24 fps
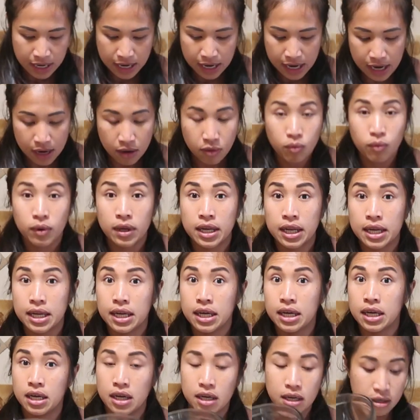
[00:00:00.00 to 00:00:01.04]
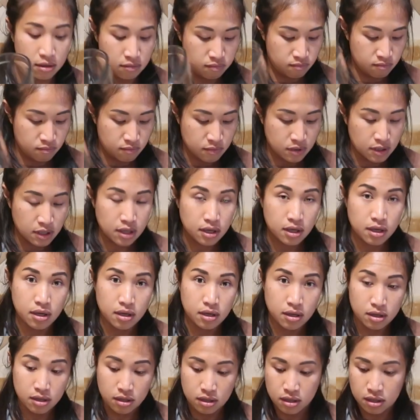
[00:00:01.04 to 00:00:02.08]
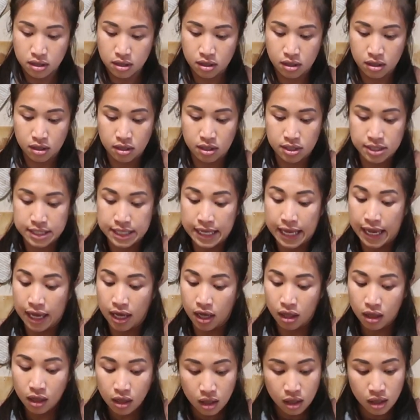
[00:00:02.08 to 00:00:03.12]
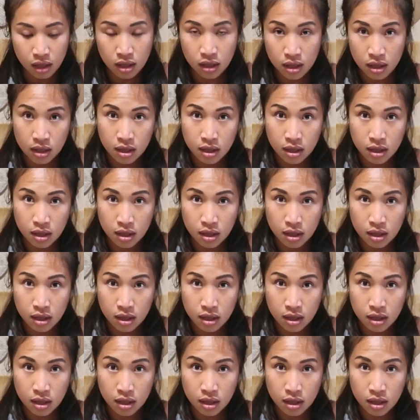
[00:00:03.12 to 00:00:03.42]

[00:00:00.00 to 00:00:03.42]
And we need a scale,